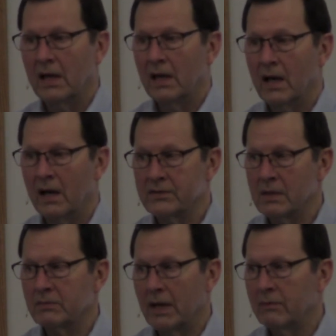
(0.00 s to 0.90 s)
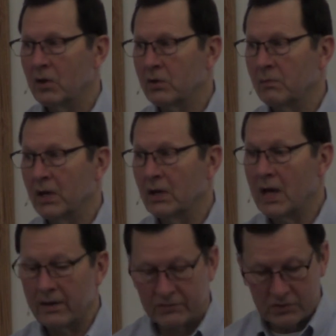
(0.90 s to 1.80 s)
Uh, sometimes there can be a
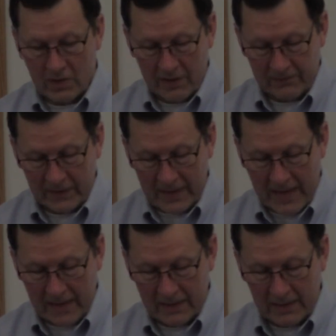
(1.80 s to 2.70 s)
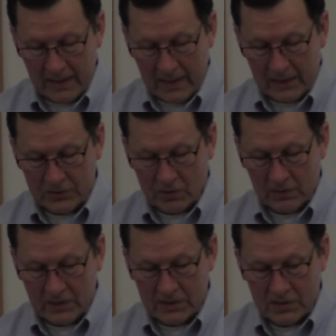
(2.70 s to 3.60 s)
lot of strife in that. And so
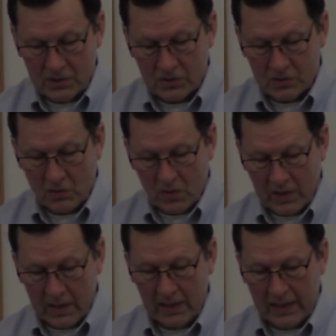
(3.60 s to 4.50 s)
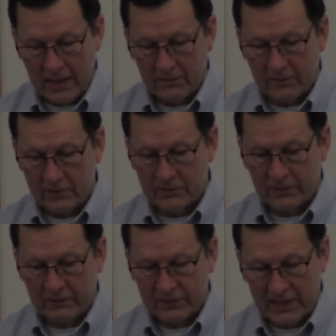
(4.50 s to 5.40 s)
this is the story in verse
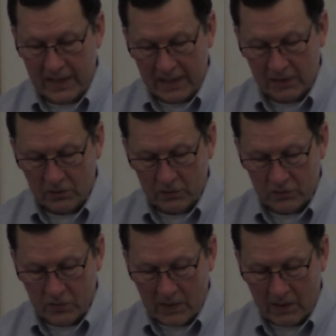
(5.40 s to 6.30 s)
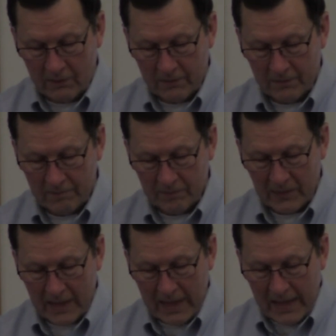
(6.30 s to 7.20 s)
15, Luke 12.
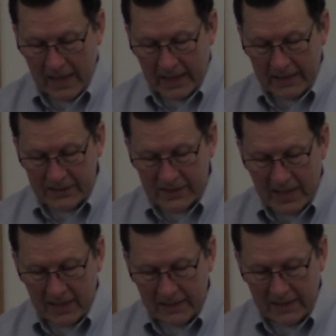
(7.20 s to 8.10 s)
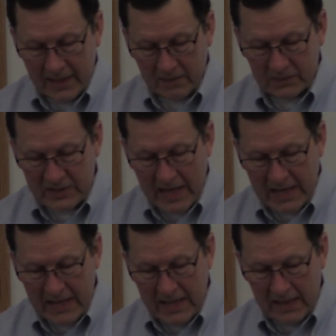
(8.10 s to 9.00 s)
And he said unto them,
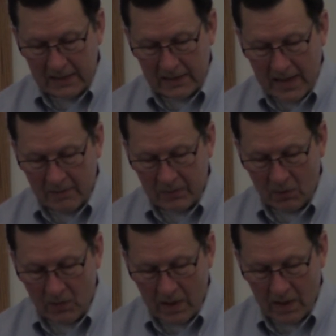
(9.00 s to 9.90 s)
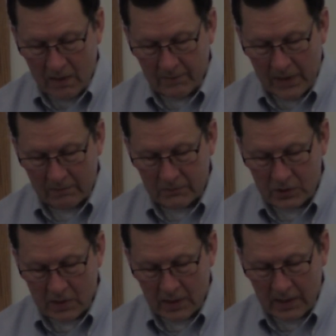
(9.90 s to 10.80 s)
Take heed and beware. I'm
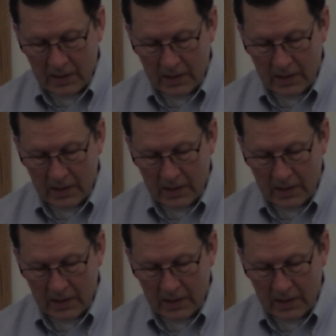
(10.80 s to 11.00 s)
sorry,